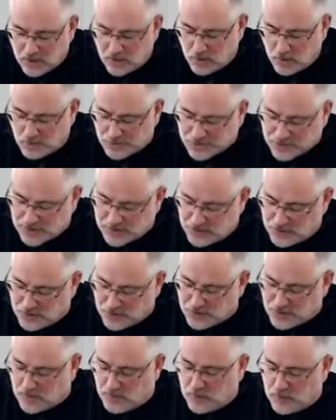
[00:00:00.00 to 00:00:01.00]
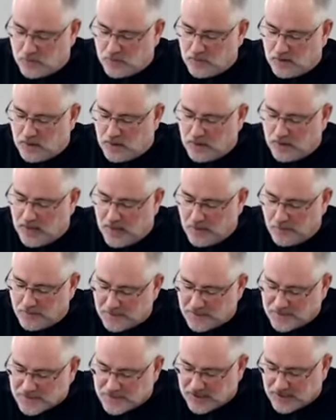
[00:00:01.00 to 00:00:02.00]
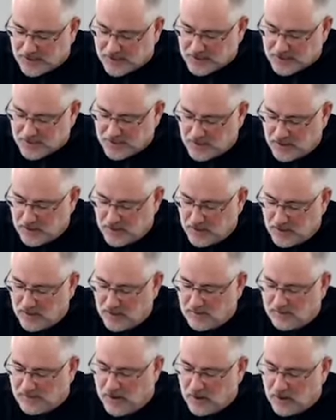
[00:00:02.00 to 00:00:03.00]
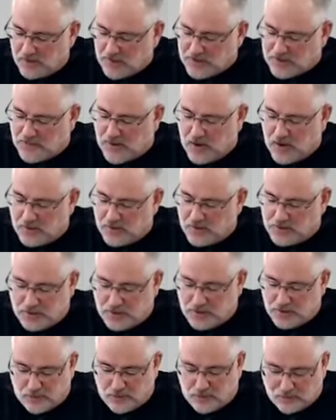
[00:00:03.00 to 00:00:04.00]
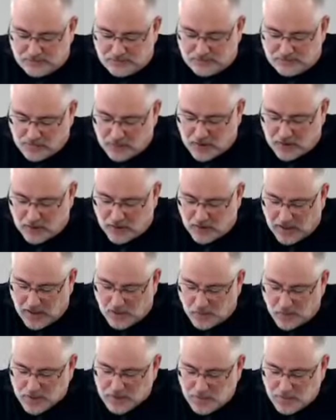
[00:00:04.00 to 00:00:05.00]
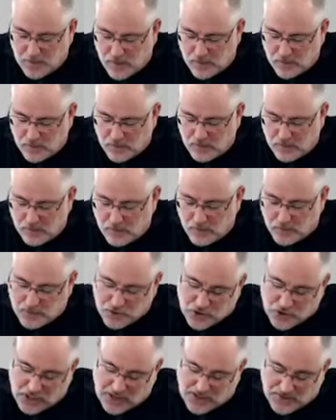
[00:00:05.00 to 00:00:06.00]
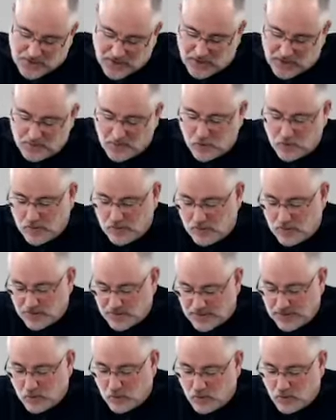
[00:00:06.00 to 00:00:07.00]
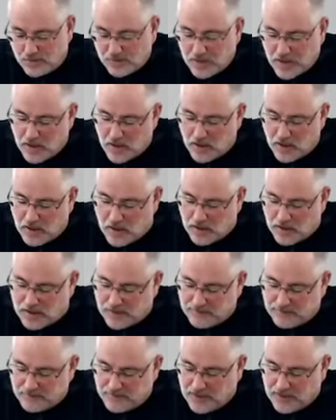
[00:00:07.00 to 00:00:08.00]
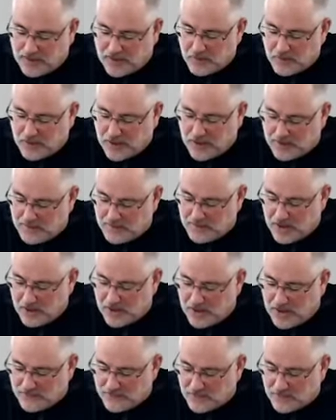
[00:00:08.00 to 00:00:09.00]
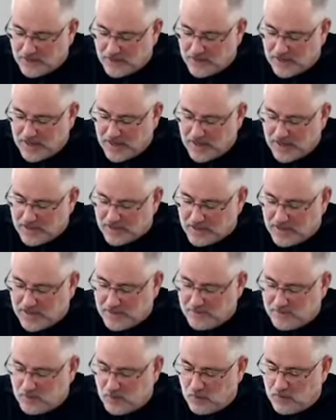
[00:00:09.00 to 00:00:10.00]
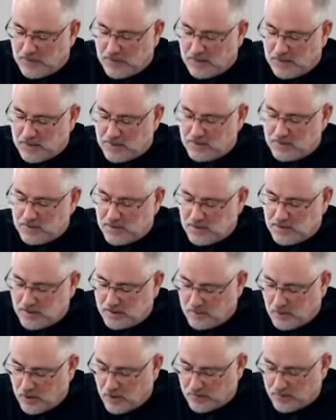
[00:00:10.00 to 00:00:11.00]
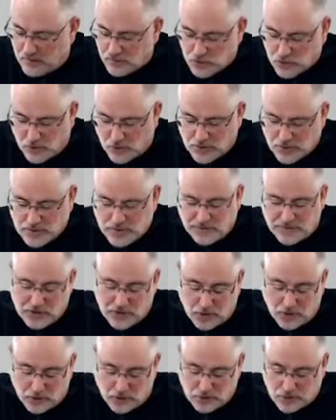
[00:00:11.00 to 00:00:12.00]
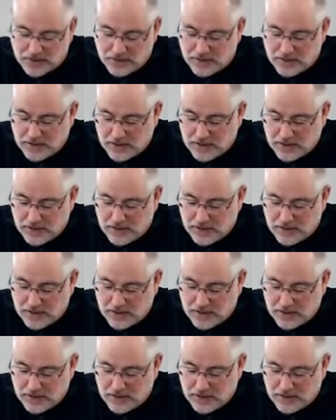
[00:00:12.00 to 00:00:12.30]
who was 10 years old, Edward VI, followed his father to the throne. Edward's mother was Jane Seymour. Henry had married after he had Anne Boleyn brought up on charges of adultery.